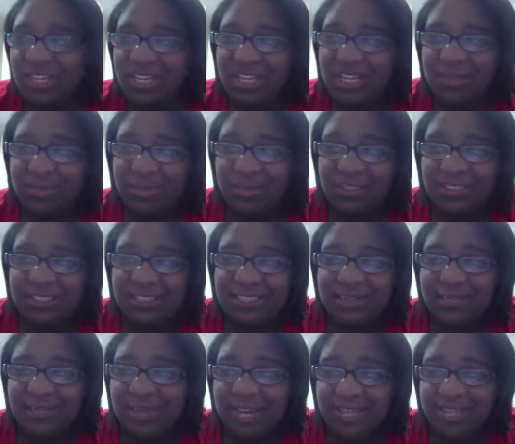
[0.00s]
any person could
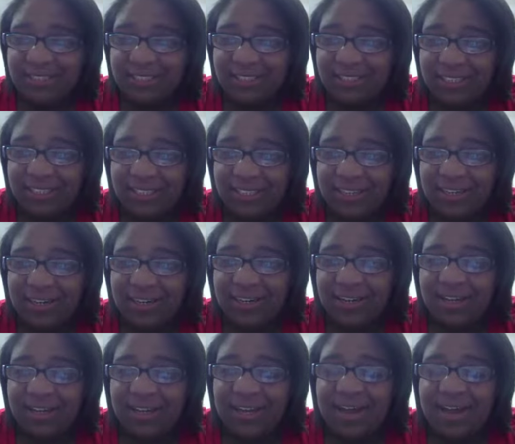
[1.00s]
imagine.
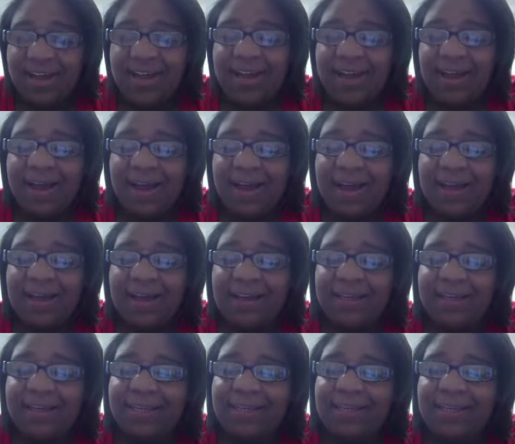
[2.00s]

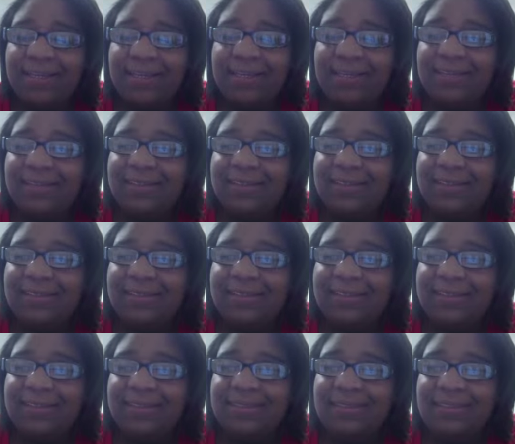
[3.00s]
I
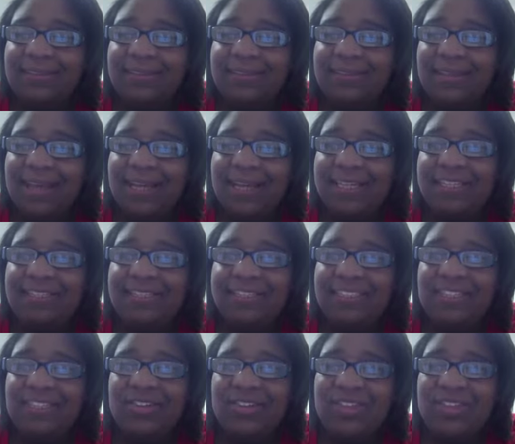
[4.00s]
I
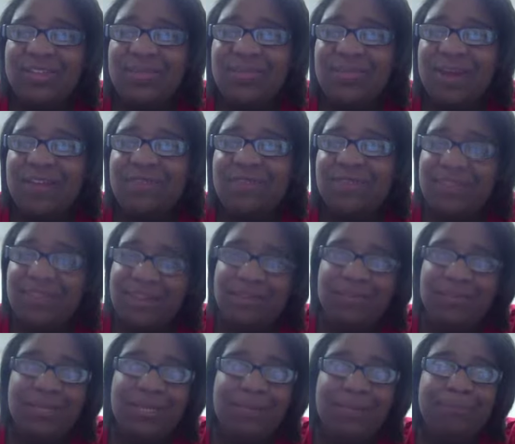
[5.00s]
consider them my
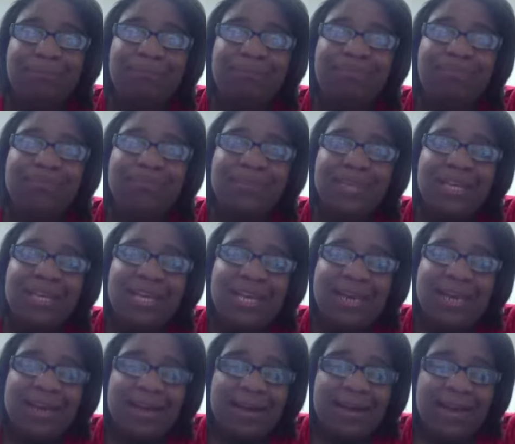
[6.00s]
family.
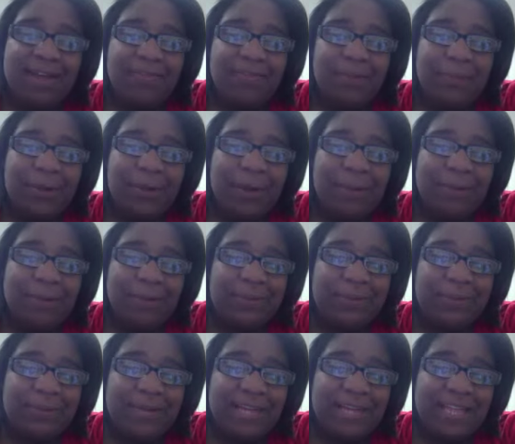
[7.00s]
I have a problem
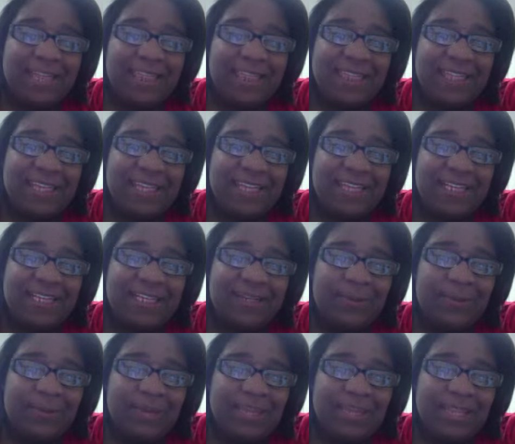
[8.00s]
with
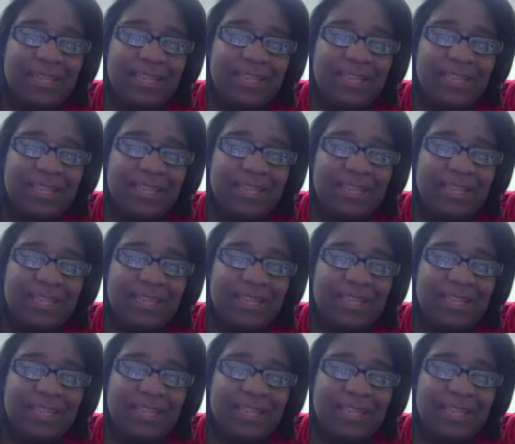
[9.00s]
with